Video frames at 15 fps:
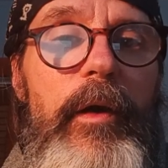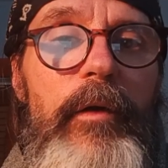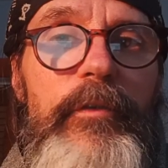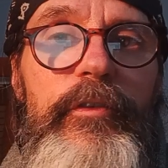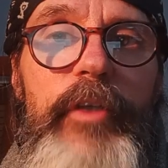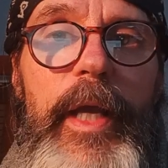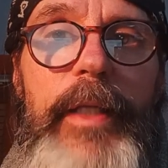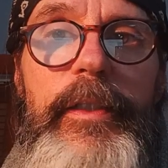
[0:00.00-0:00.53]

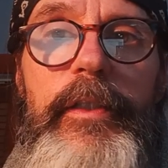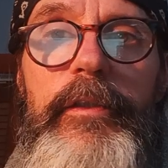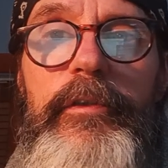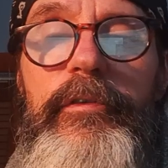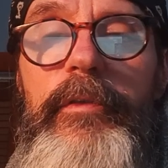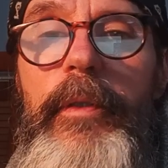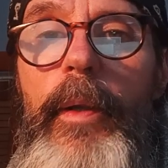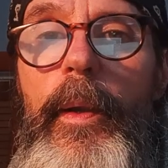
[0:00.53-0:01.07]
called
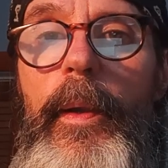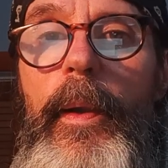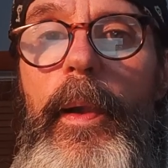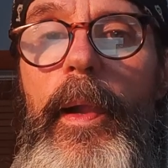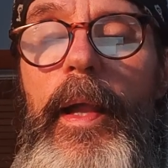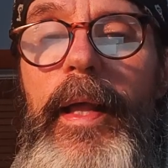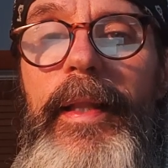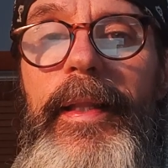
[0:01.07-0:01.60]
tenures.
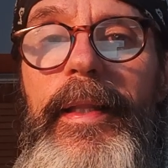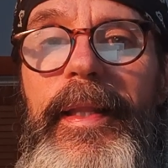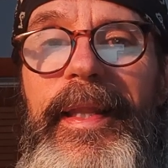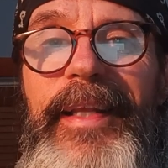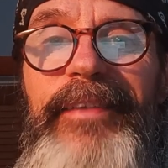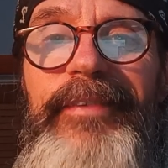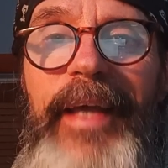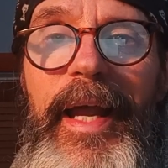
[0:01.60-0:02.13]

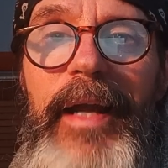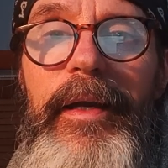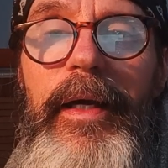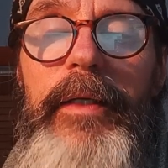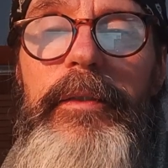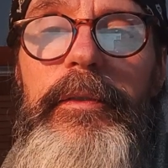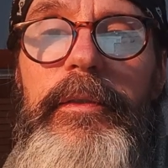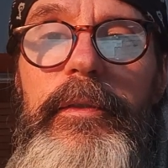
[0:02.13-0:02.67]
This
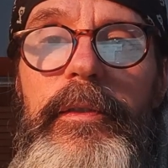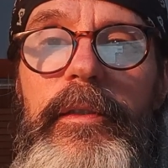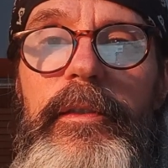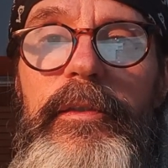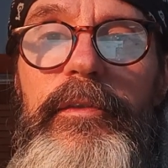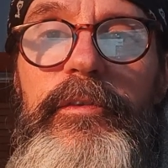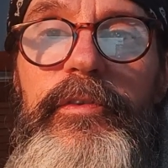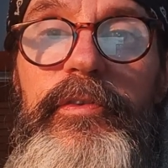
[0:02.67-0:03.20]
era,
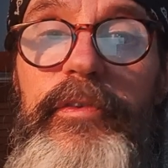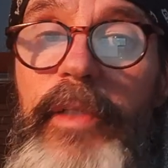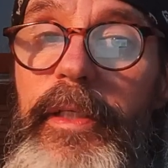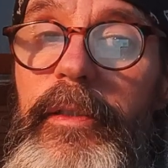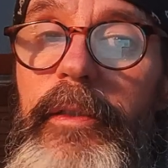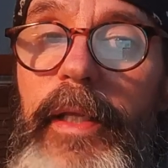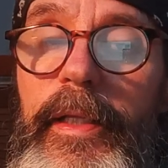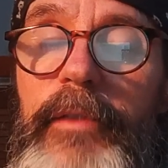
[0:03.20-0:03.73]

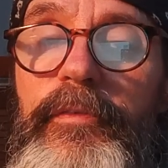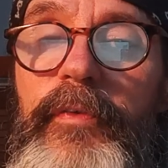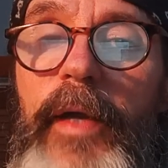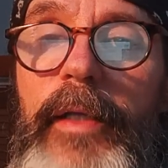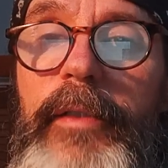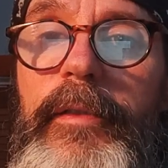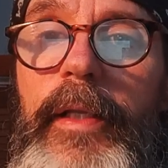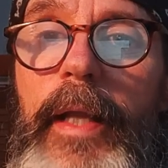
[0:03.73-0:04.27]
still in
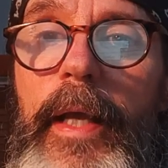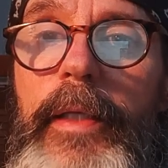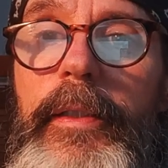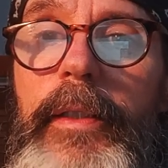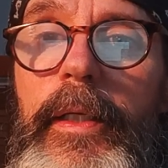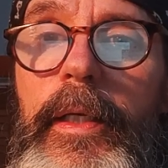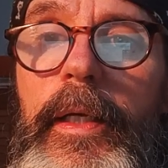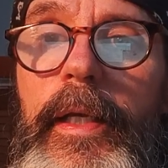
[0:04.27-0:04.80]
effect today,
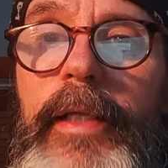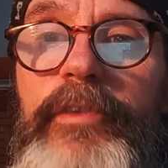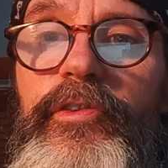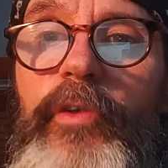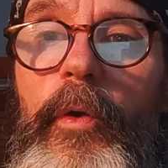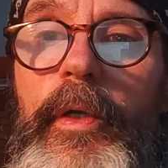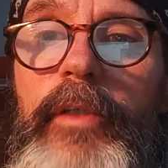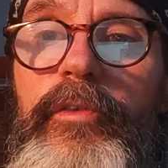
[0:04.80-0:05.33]

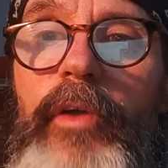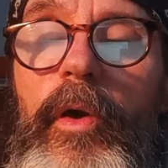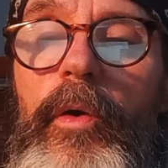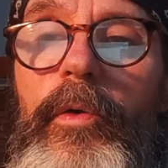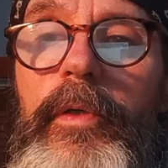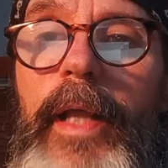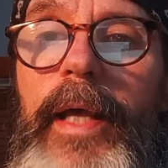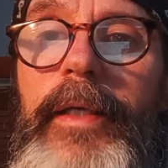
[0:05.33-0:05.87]
historians
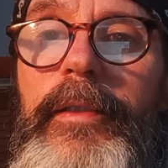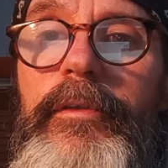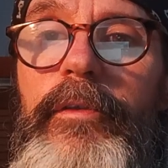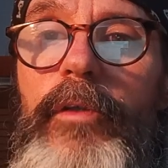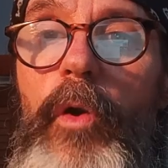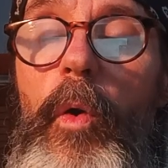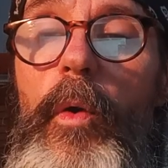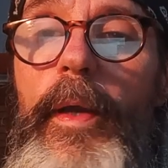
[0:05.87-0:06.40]

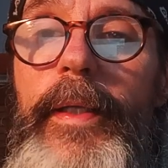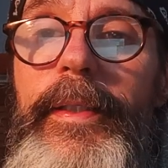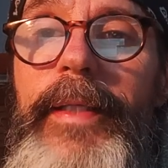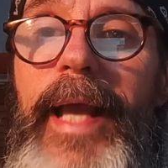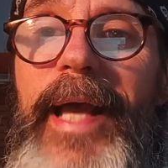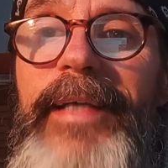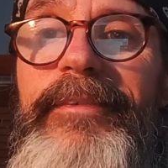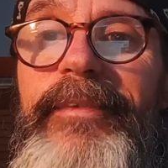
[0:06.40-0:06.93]

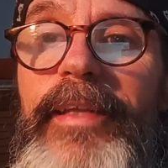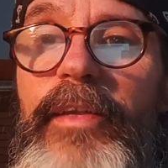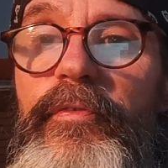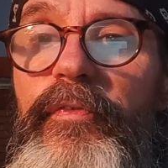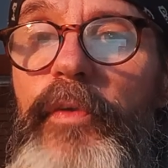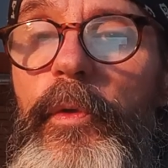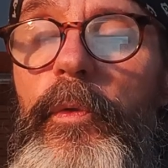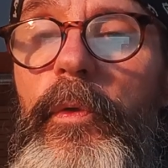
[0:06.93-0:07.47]
coined as the
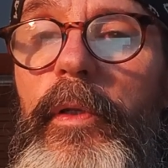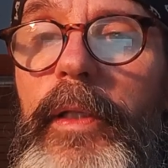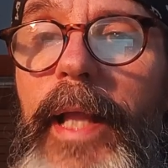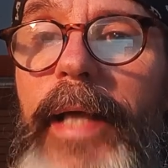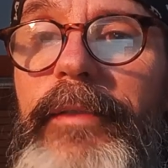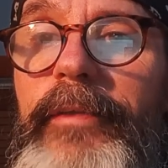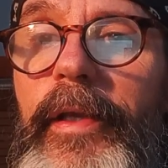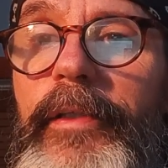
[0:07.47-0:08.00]
feudal
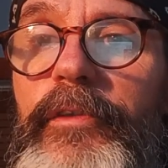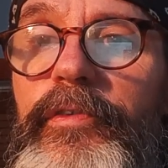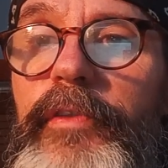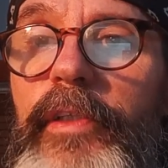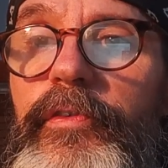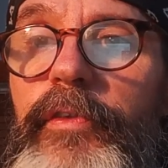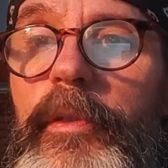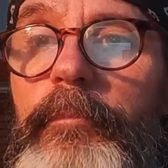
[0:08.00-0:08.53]
land tenure
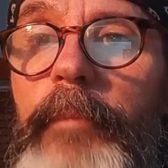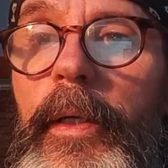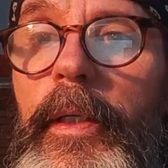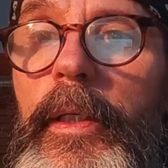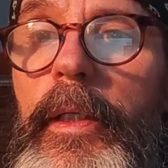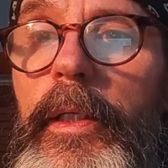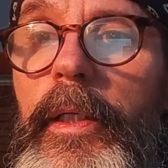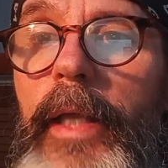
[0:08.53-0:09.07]
system.
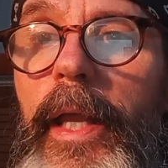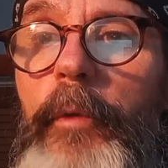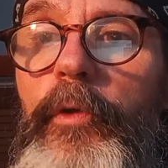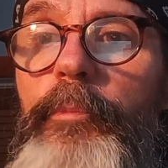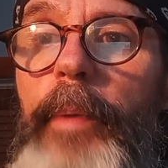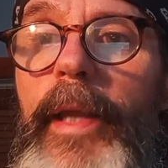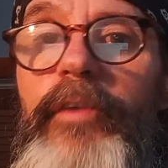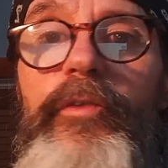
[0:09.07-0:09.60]
It
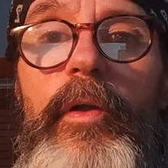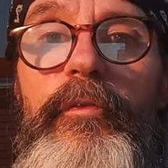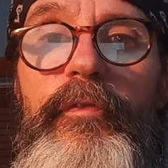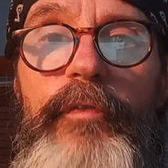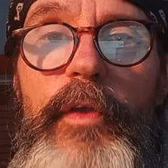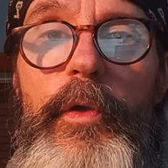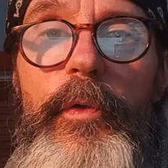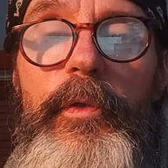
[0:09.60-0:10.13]
was based on
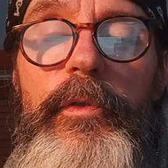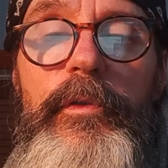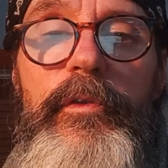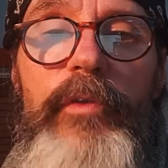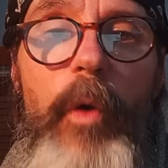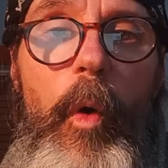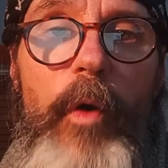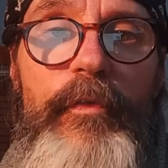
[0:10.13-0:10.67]

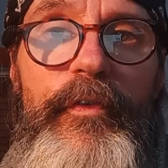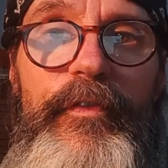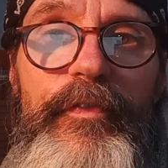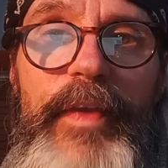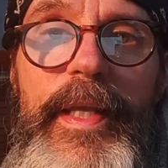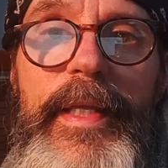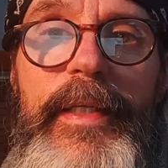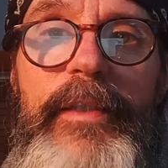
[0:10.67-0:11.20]
feuds or
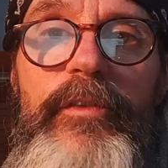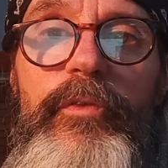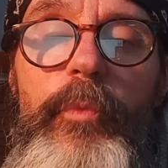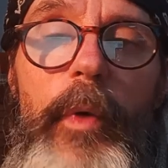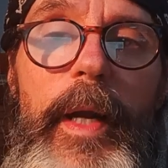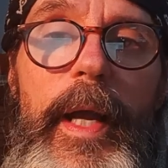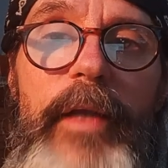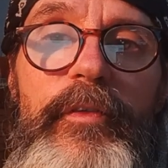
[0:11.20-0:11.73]
fees,
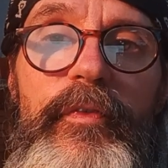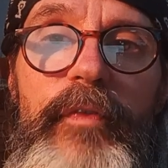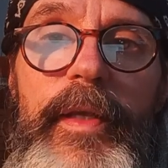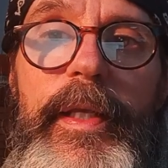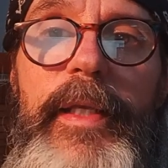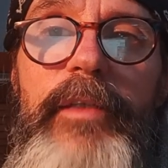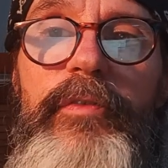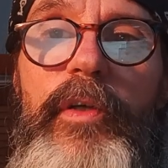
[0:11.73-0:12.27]
whereas
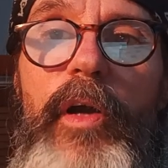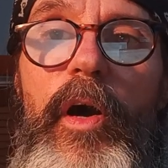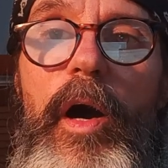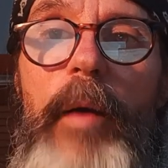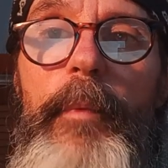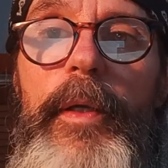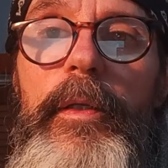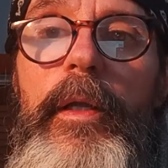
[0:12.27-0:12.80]
fee is a
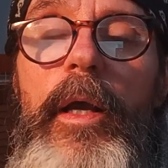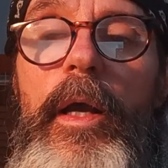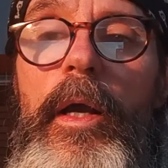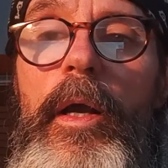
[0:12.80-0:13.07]
common